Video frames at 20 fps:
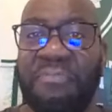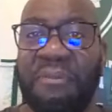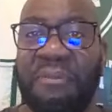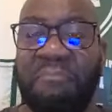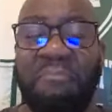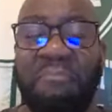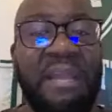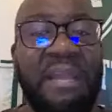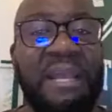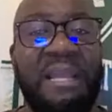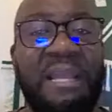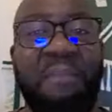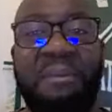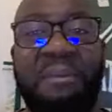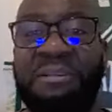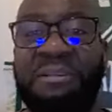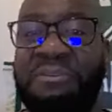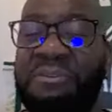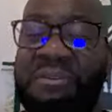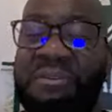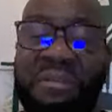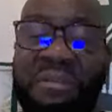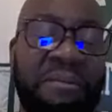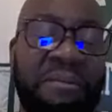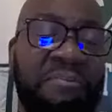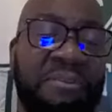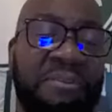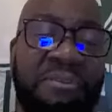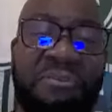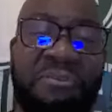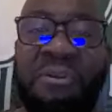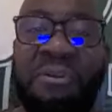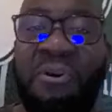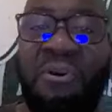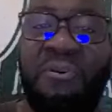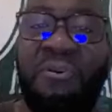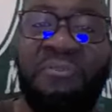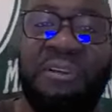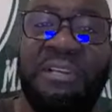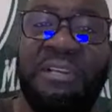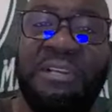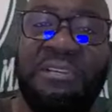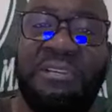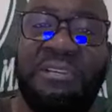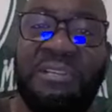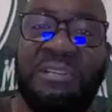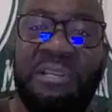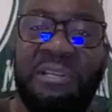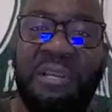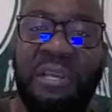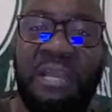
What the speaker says: Man, let me just go over this